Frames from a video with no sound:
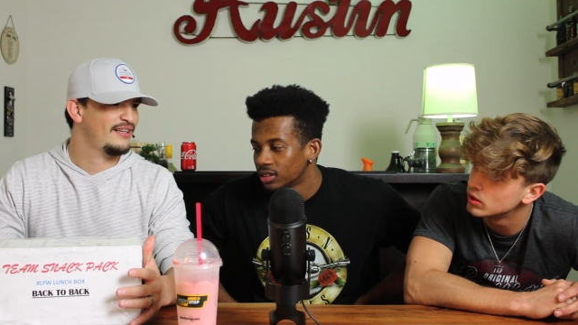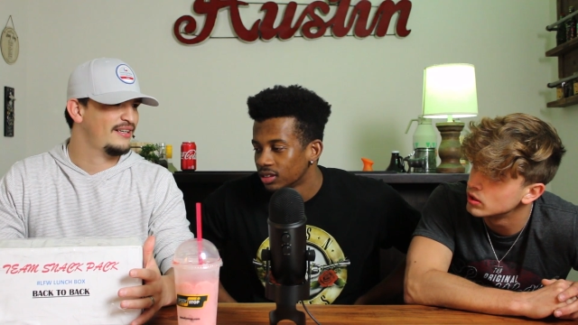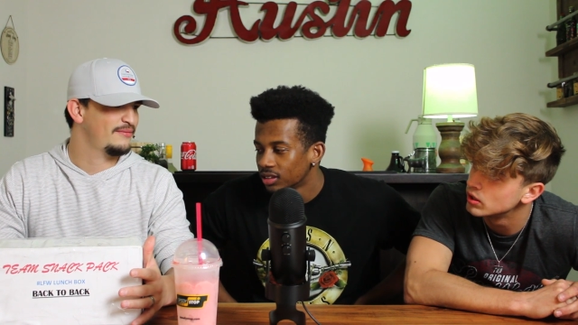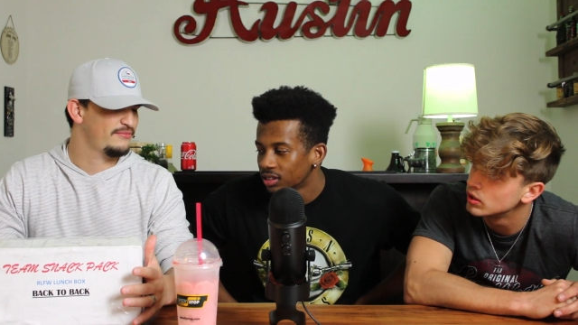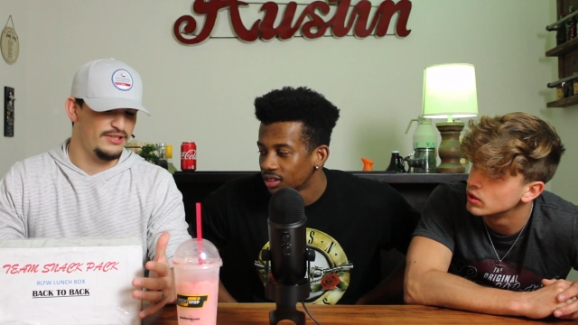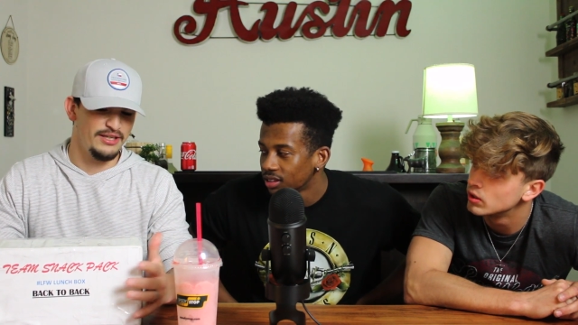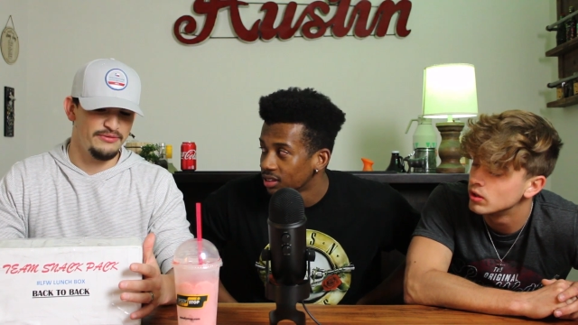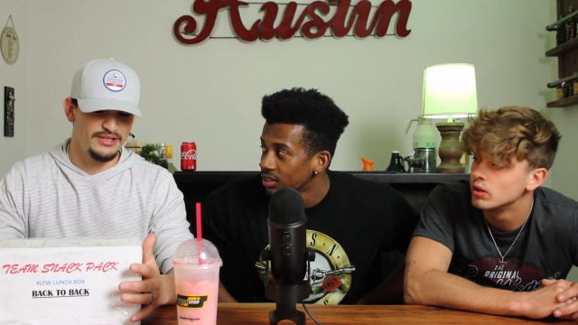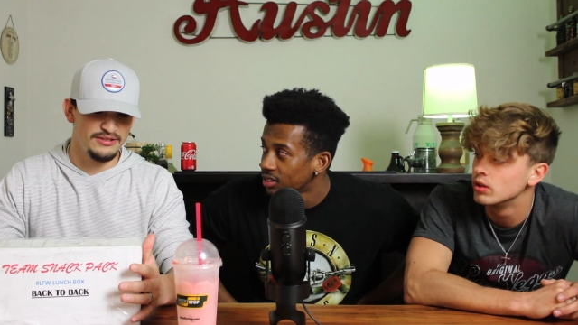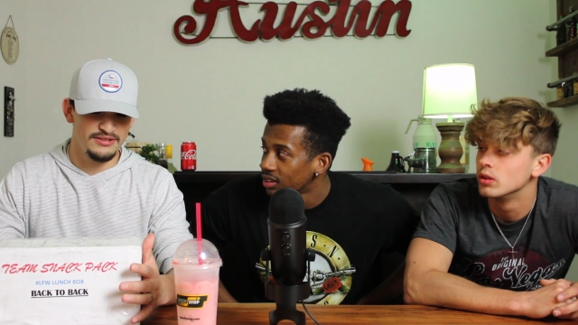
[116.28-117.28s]
Speaker 1: Um, well,
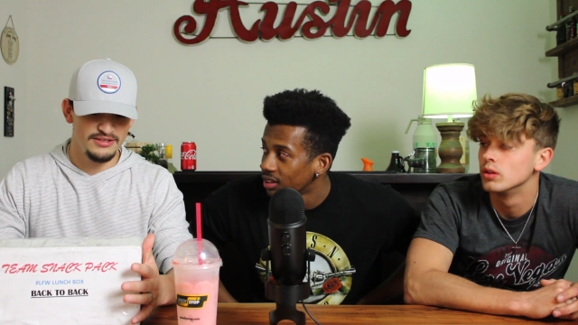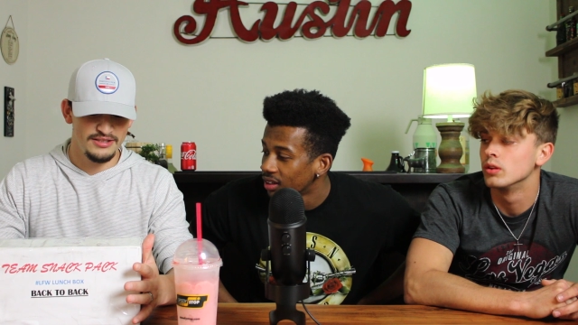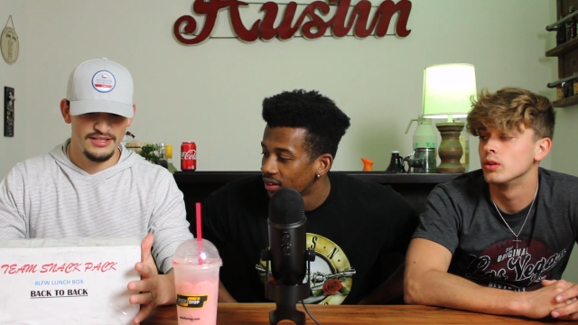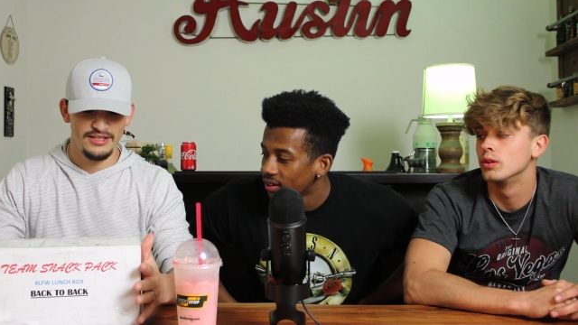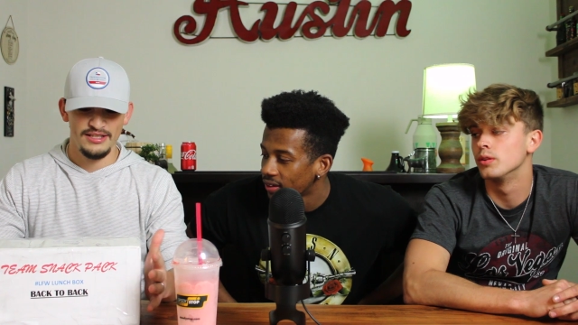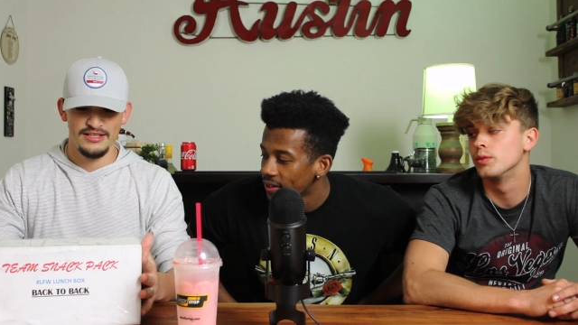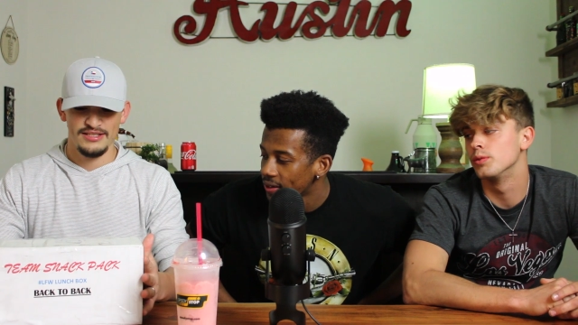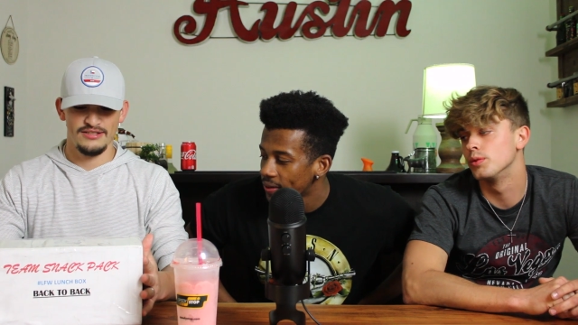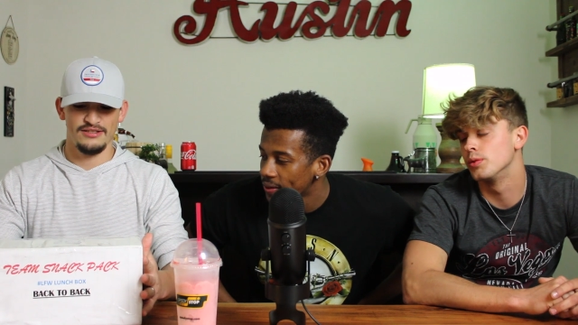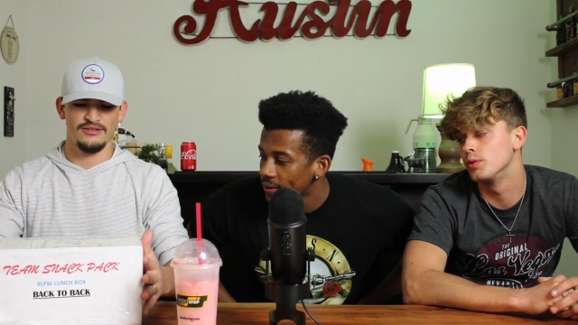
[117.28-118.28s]
yeah, we do.
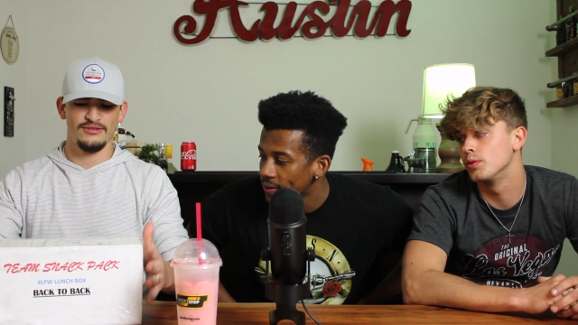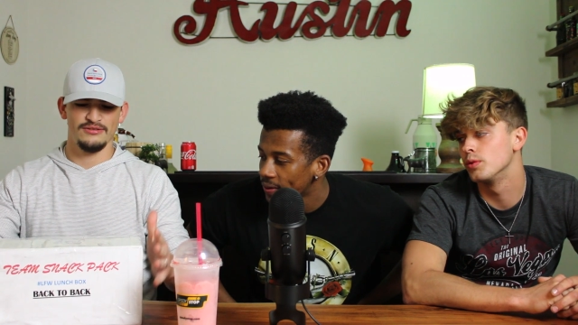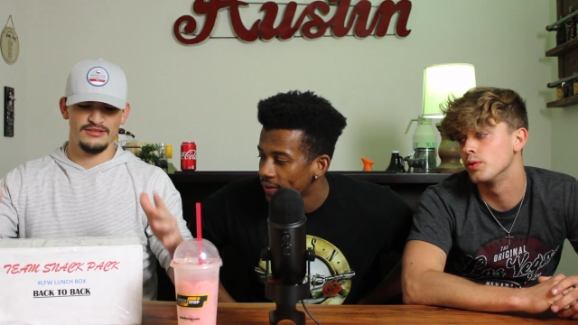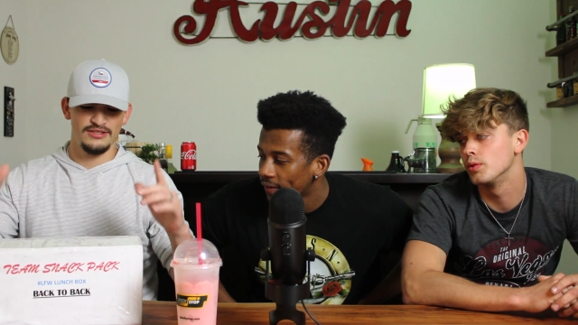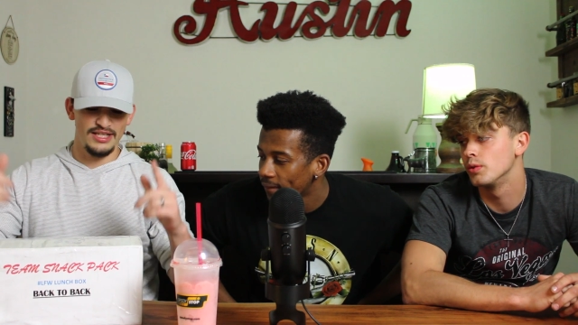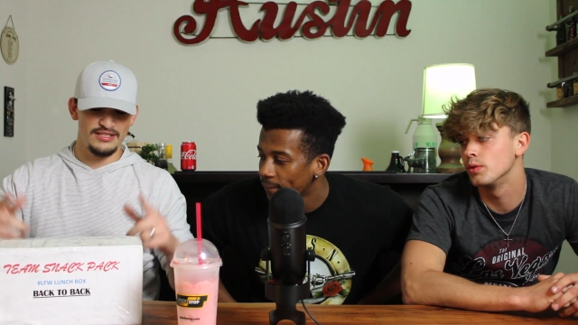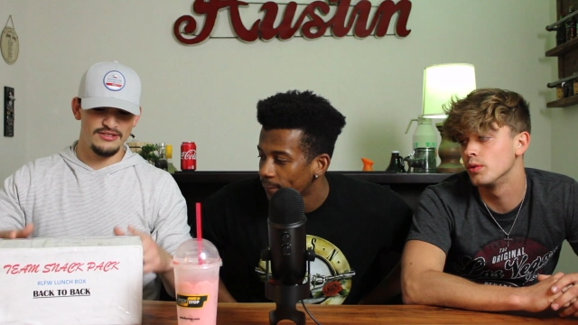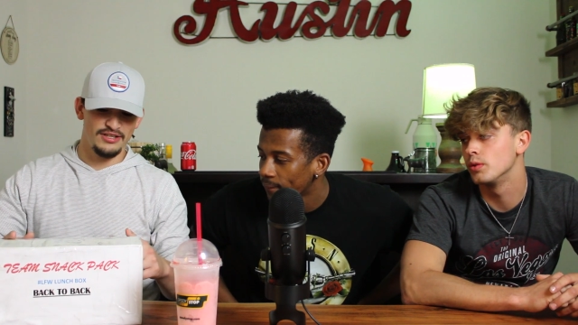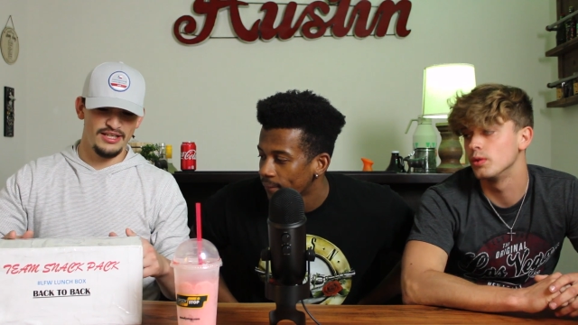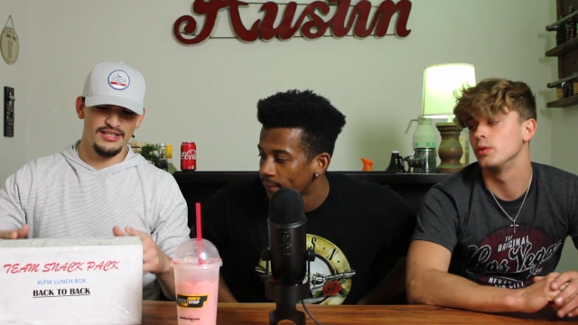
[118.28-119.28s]
So
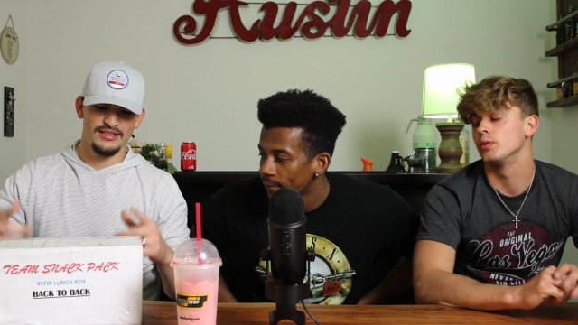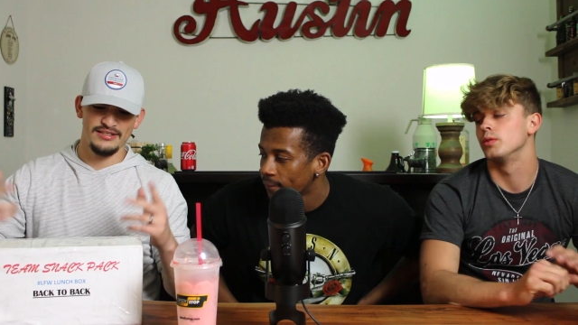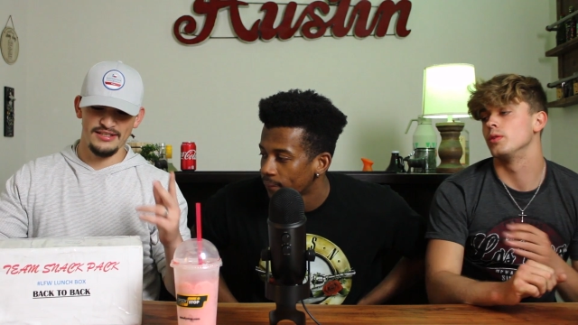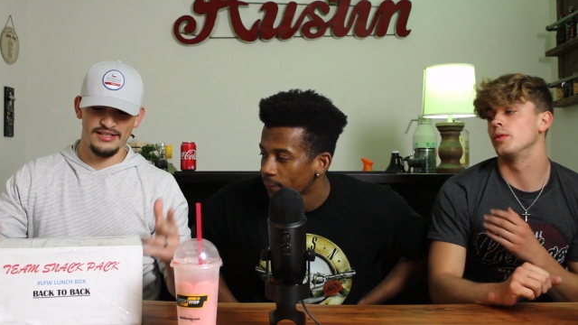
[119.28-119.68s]
Jason tried it.